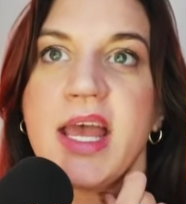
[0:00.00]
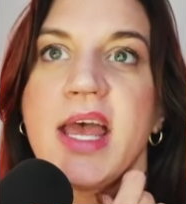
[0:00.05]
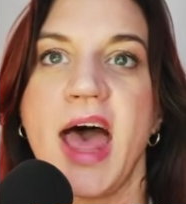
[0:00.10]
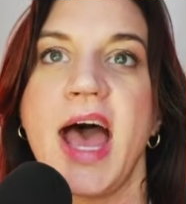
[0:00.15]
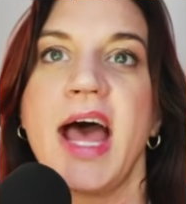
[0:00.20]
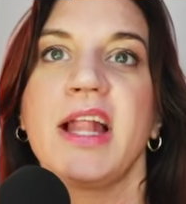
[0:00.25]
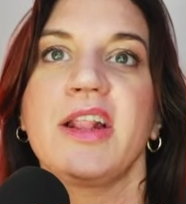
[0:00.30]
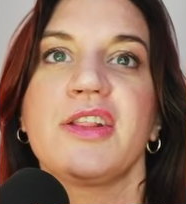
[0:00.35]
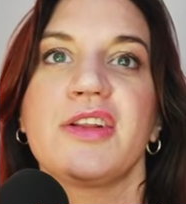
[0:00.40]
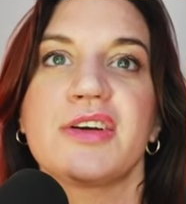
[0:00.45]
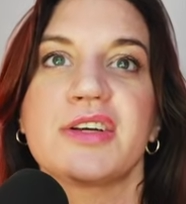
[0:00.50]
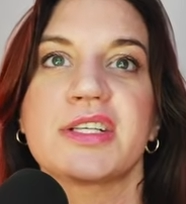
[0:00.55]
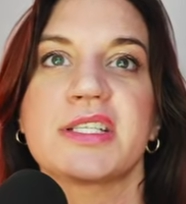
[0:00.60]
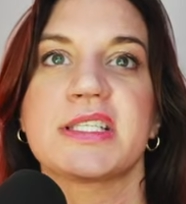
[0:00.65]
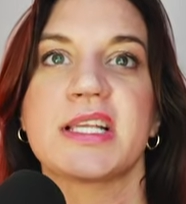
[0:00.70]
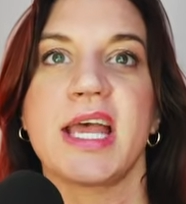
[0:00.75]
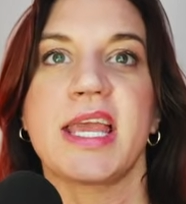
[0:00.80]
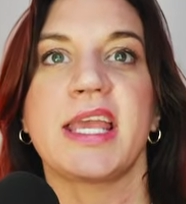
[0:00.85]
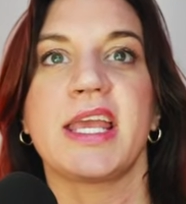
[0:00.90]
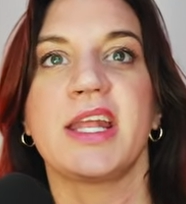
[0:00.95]
That
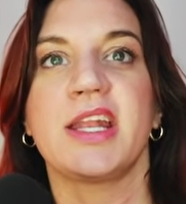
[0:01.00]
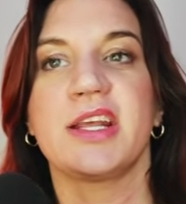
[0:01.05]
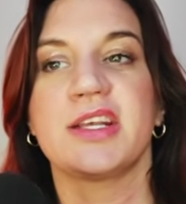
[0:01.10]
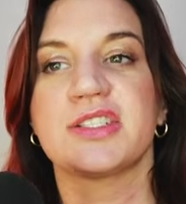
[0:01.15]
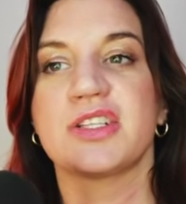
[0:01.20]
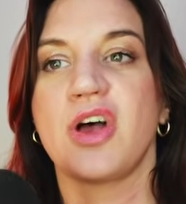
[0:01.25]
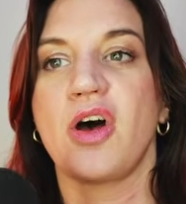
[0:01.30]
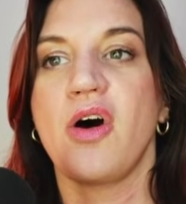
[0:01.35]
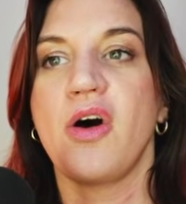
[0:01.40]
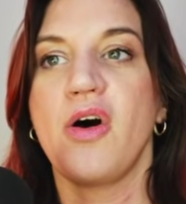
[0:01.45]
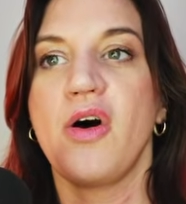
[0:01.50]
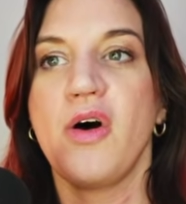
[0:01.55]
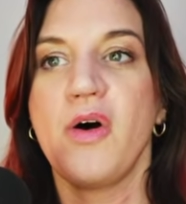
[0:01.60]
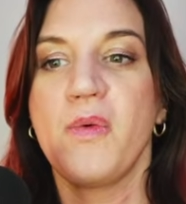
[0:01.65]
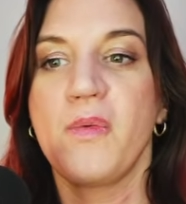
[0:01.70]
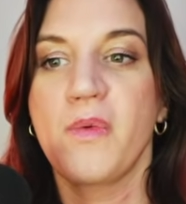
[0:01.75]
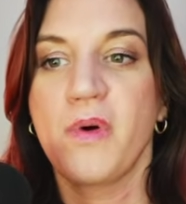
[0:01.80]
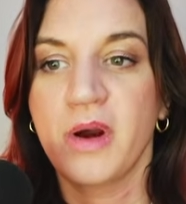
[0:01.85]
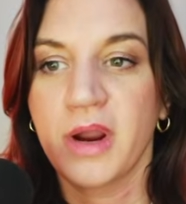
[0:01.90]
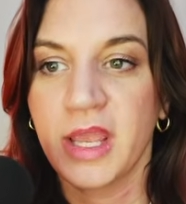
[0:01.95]
looks like it is
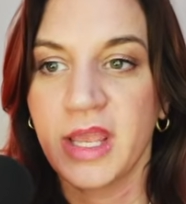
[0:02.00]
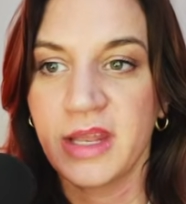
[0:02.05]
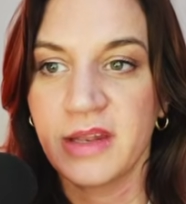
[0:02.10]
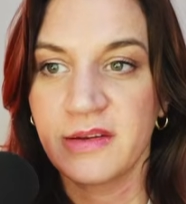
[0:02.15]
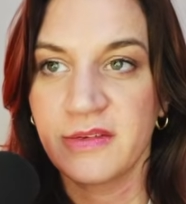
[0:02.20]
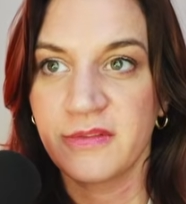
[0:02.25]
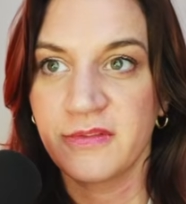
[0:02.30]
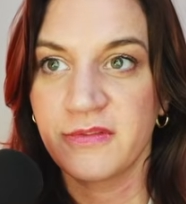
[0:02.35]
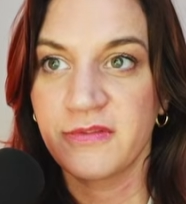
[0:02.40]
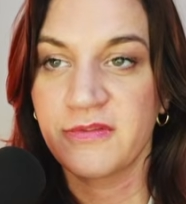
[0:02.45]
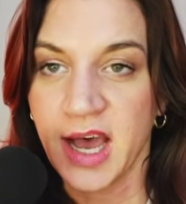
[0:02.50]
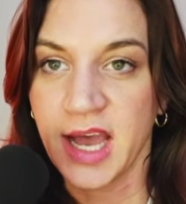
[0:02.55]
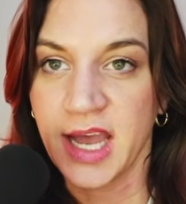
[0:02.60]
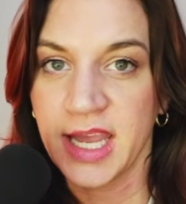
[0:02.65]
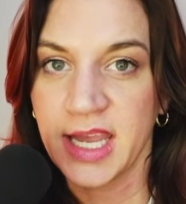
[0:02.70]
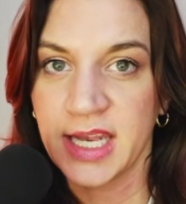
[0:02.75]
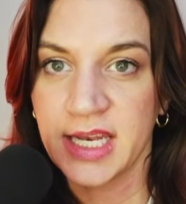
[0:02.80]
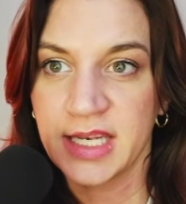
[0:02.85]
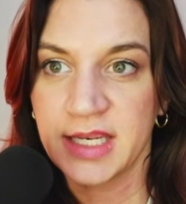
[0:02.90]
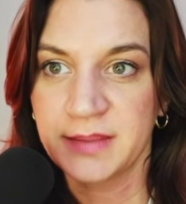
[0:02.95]
all working
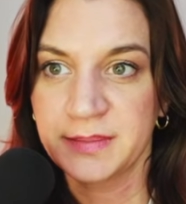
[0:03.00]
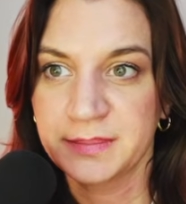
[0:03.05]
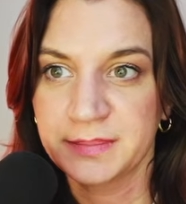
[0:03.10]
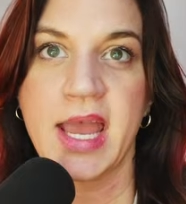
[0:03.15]
fine.